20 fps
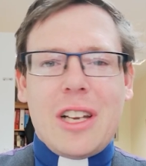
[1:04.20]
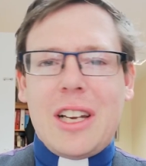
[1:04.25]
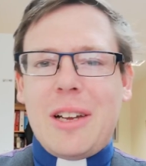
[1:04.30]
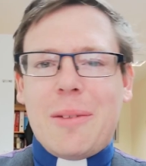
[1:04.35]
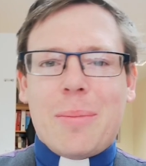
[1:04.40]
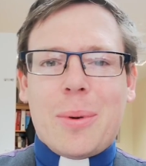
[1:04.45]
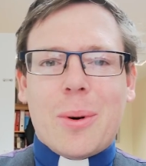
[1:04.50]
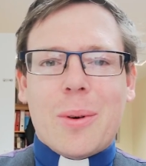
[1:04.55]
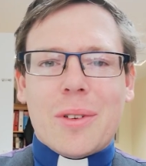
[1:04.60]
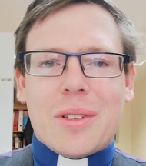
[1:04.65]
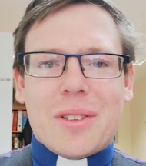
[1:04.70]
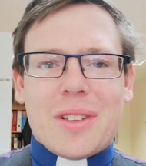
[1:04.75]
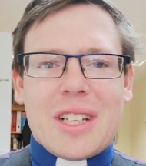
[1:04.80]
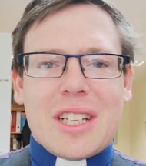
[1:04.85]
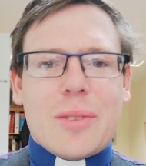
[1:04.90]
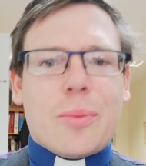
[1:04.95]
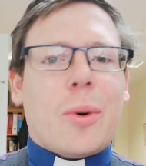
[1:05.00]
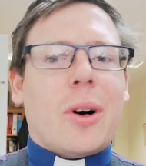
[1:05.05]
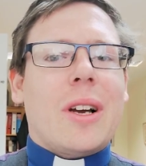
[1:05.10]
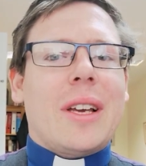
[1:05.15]
really important.
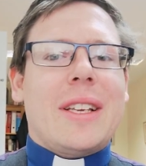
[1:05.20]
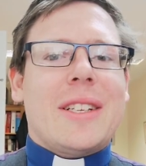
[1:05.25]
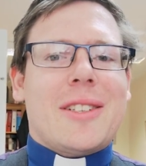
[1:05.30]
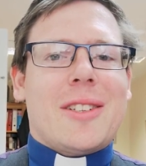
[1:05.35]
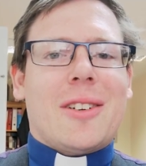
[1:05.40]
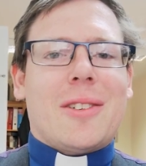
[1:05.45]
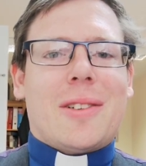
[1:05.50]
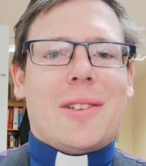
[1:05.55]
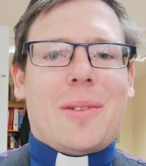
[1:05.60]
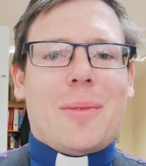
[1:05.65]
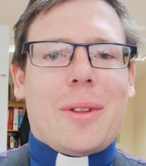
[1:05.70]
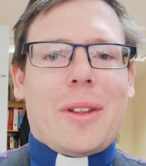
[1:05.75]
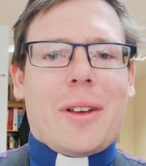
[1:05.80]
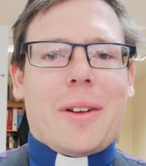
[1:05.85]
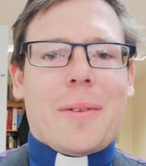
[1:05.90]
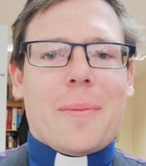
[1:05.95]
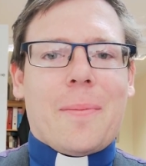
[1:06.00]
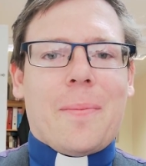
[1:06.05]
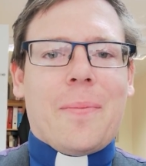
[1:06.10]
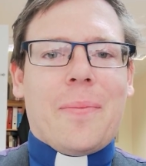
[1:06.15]
That's why he started with
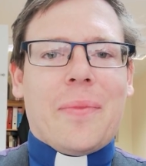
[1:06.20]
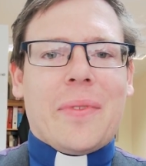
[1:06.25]
it.